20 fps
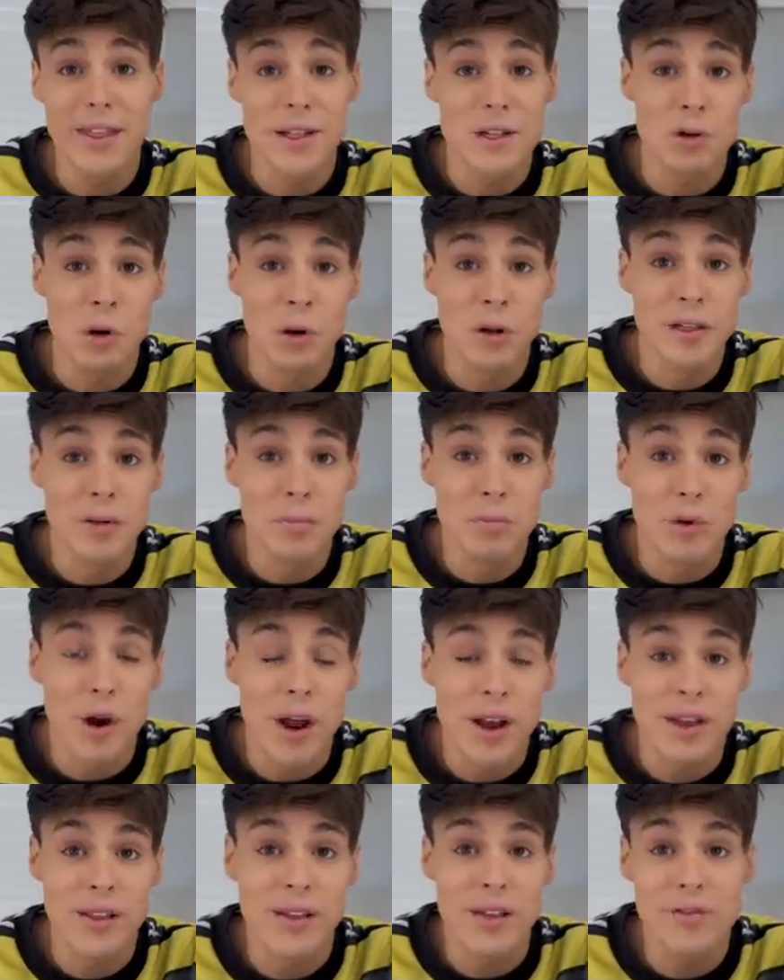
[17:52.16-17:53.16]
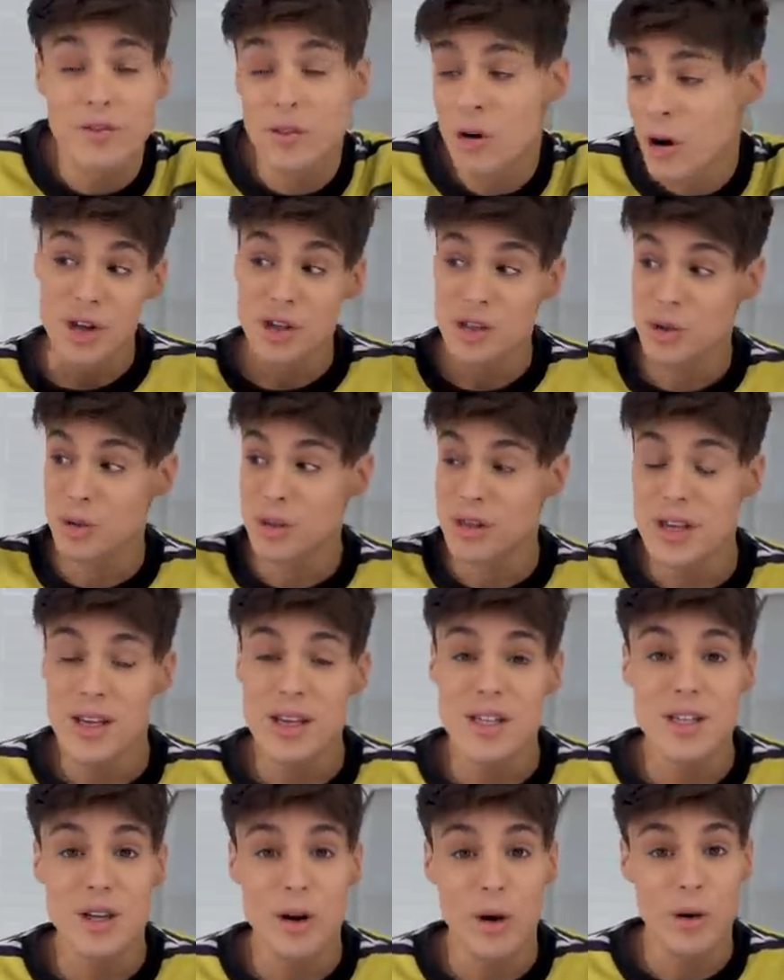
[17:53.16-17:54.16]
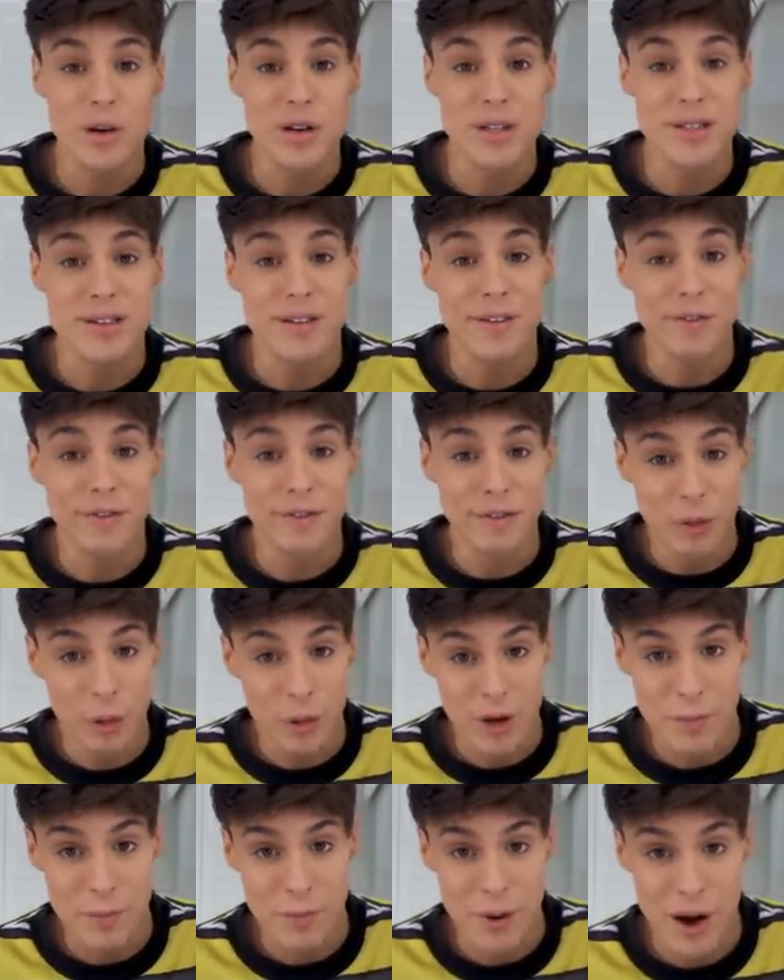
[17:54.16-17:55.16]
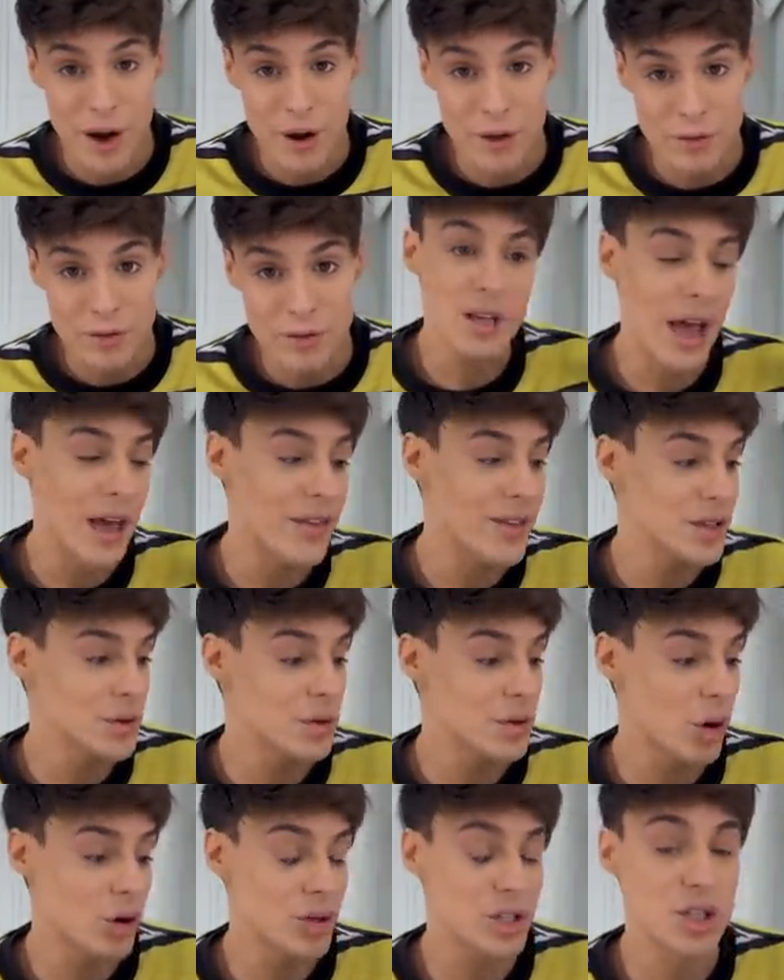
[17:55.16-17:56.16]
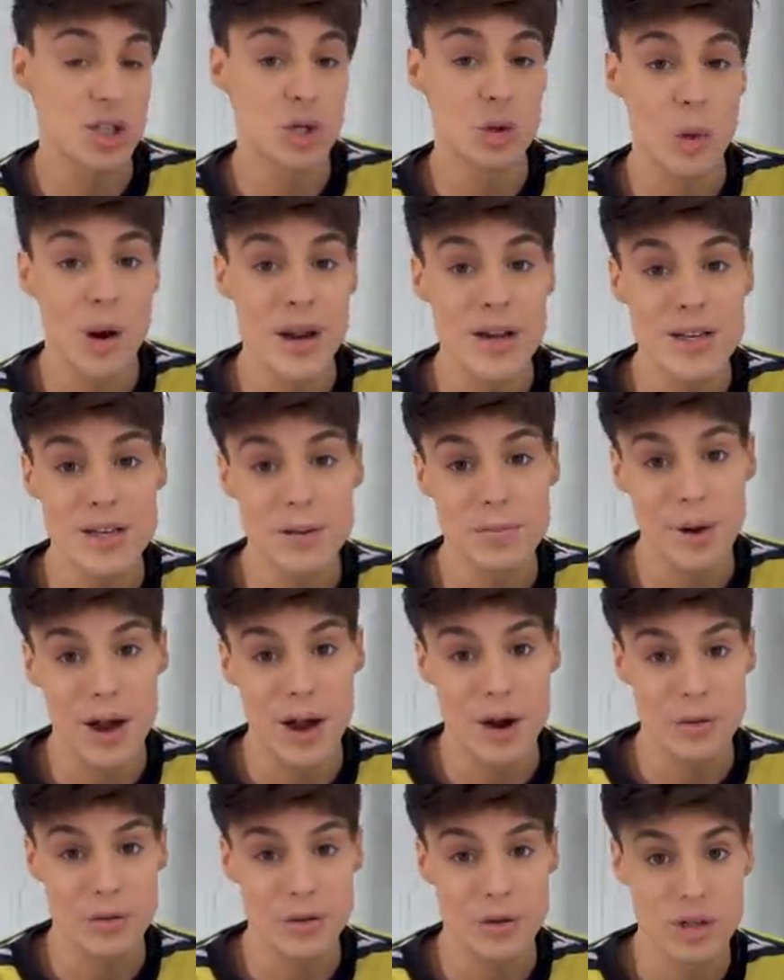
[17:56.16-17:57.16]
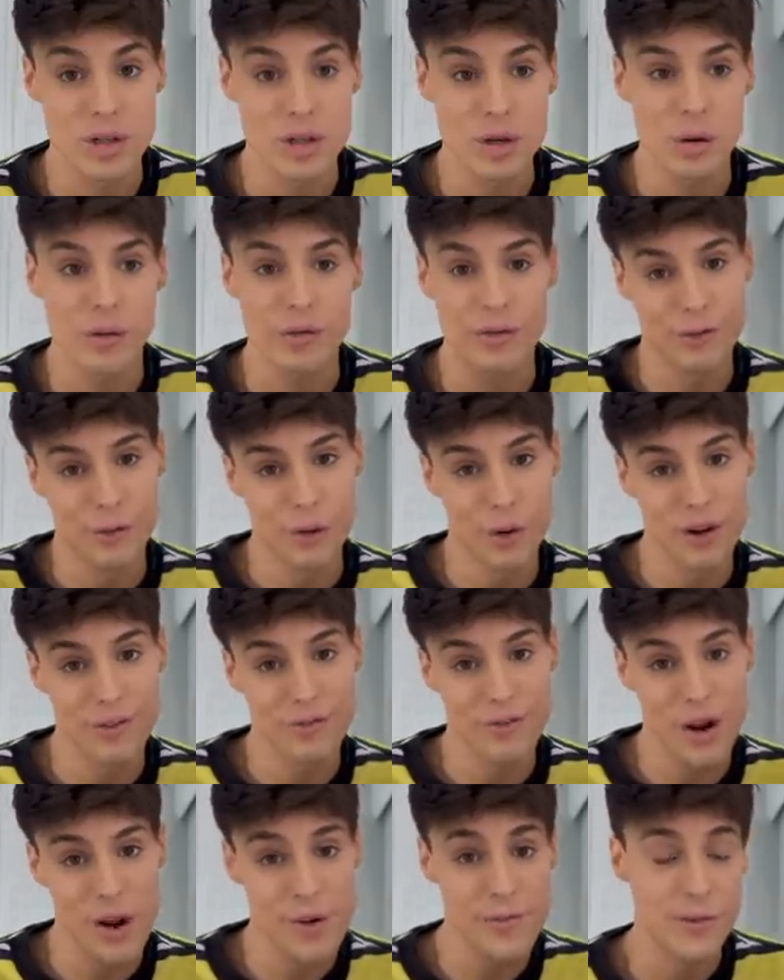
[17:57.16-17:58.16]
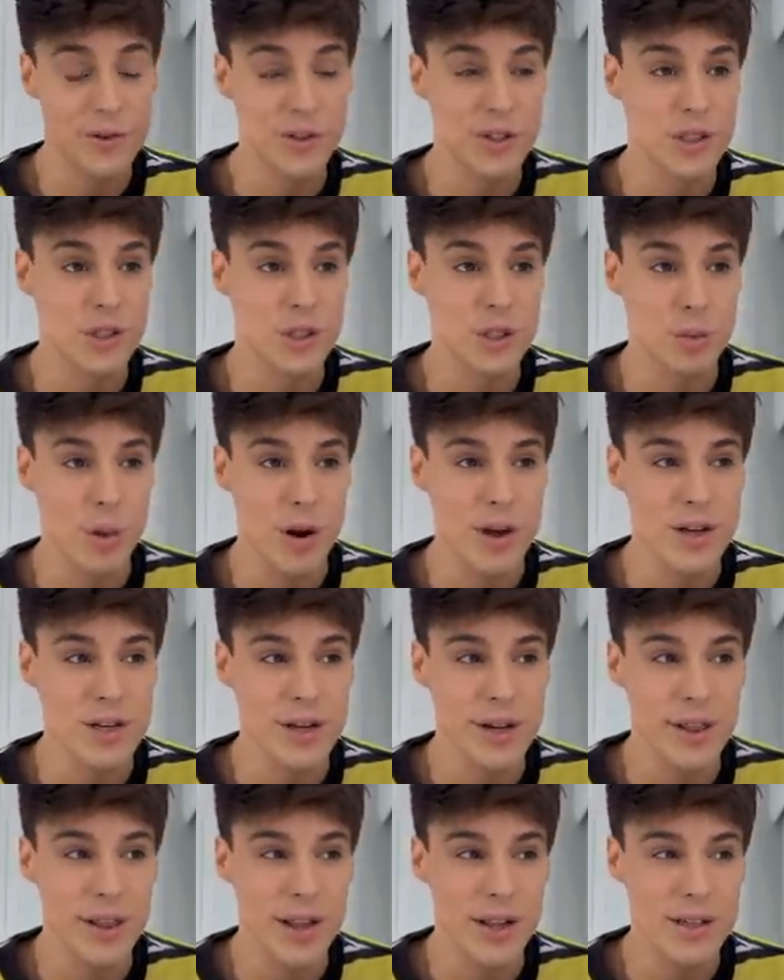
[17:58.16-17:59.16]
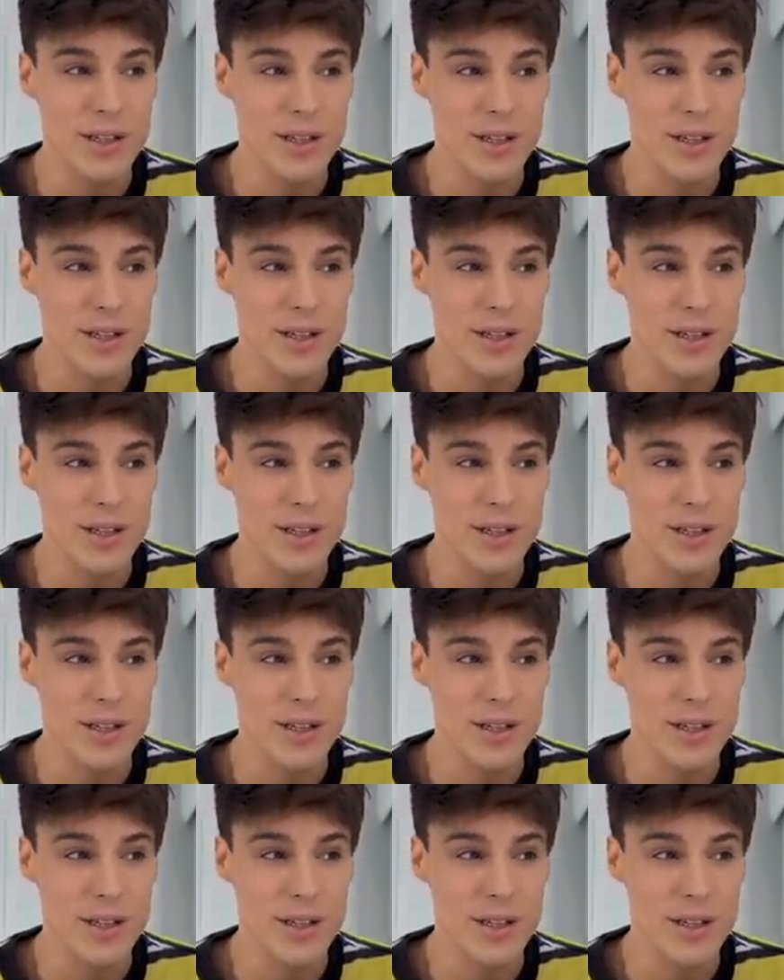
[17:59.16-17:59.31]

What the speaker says: that's all the branding they've got. So this cost 40 pounds and this one costs 20 pounds. So 45 versus 20, that's